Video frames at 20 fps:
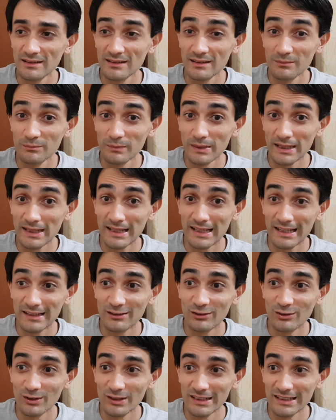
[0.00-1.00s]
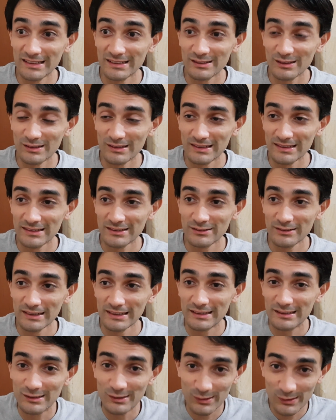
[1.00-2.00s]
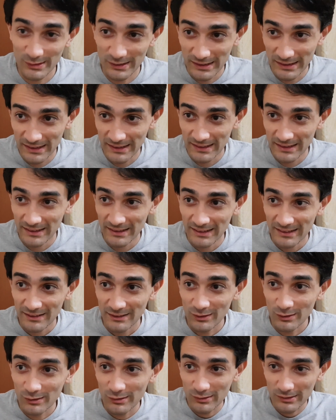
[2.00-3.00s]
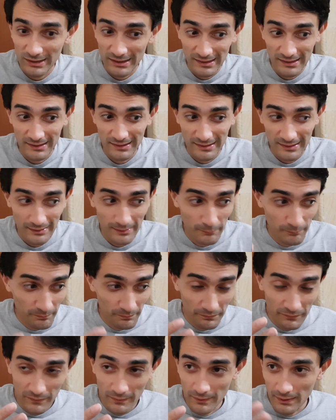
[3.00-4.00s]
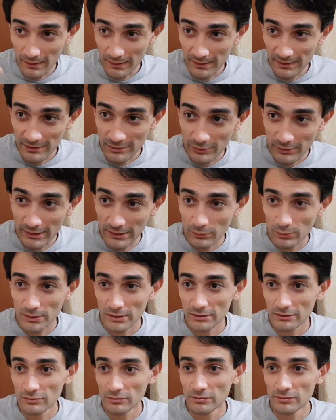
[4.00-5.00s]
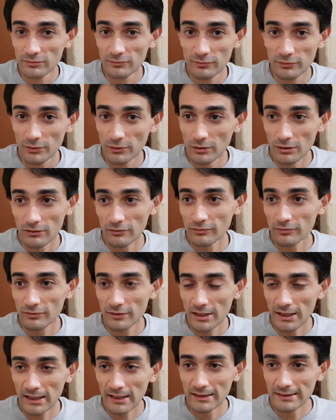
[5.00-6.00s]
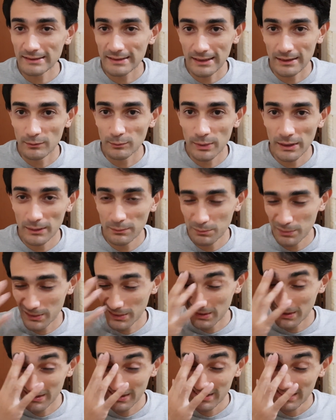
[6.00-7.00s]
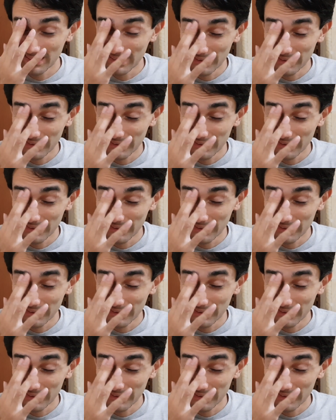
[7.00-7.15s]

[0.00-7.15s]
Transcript: making noise on the street. So although the street was full of cars and people,